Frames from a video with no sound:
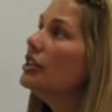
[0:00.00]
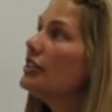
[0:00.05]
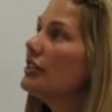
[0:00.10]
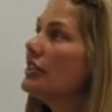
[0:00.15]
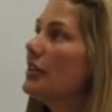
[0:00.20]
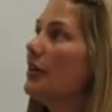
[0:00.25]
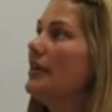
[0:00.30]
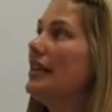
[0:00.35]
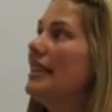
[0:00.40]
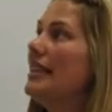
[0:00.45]

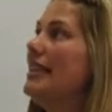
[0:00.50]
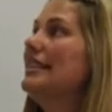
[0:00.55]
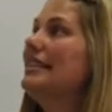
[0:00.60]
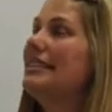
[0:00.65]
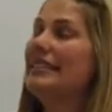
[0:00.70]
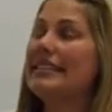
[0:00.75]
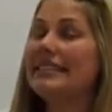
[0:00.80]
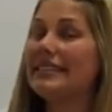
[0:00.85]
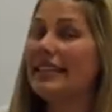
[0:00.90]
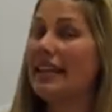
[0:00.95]
So in this
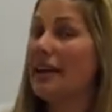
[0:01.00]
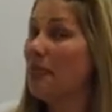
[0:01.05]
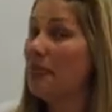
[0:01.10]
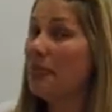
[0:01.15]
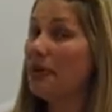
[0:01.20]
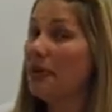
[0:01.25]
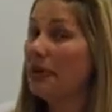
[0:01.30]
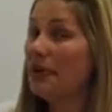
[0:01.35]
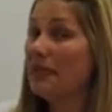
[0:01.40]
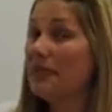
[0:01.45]

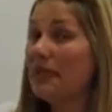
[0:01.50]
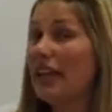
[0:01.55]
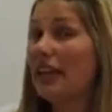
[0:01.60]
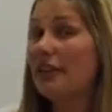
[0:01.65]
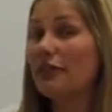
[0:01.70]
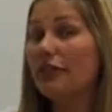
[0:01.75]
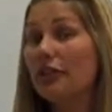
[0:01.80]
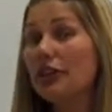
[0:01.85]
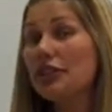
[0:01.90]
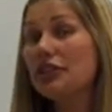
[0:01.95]
example,
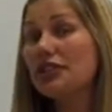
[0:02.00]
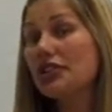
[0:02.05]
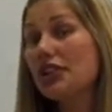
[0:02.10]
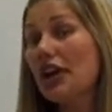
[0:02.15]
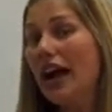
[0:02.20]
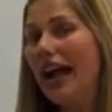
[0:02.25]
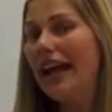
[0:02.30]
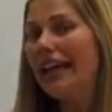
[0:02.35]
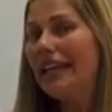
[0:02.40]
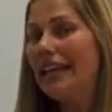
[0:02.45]
if we
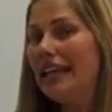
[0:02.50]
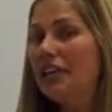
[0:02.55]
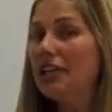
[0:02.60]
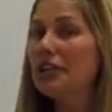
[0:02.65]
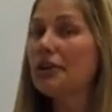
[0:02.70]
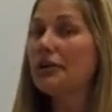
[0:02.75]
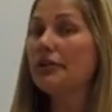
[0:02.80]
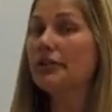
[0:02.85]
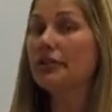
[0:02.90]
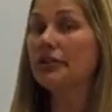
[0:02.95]
try to
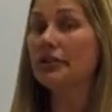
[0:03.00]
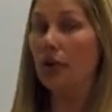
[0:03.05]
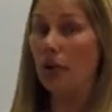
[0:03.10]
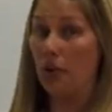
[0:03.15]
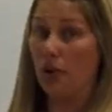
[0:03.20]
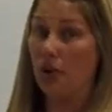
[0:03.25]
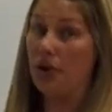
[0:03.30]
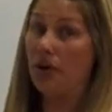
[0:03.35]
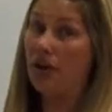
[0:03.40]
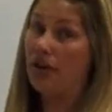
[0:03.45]
use
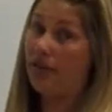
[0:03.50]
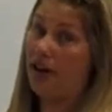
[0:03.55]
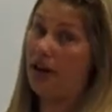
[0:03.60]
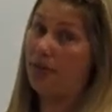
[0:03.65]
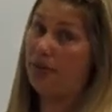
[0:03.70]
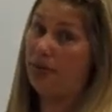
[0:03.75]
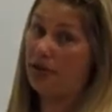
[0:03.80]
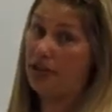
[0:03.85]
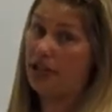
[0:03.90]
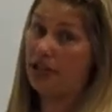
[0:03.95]
order of
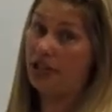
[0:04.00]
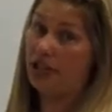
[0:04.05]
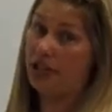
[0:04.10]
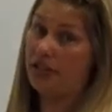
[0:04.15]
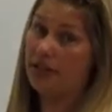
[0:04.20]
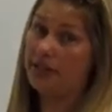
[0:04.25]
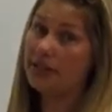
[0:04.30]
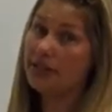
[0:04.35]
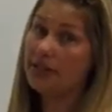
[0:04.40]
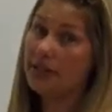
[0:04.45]

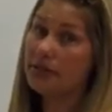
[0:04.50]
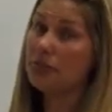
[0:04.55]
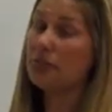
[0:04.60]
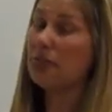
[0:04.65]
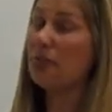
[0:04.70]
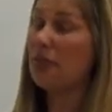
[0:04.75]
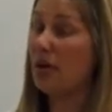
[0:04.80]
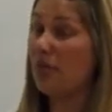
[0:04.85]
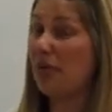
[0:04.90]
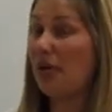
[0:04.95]
operations,
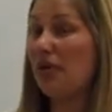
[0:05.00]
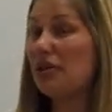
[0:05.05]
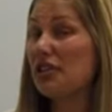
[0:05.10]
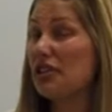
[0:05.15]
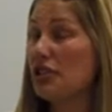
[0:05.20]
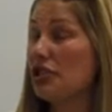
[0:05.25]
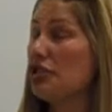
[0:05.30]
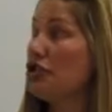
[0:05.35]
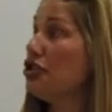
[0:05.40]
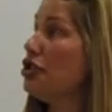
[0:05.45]
remember, which
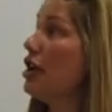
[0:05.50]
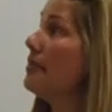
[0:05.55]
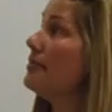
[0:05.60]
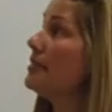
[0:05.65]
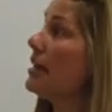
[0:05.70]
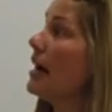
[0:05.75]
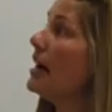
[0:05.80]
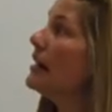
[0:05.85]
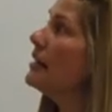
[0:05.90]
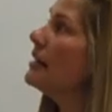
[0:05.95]
is
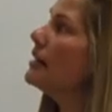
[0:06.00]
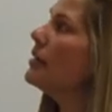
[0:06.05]
GEMDAS,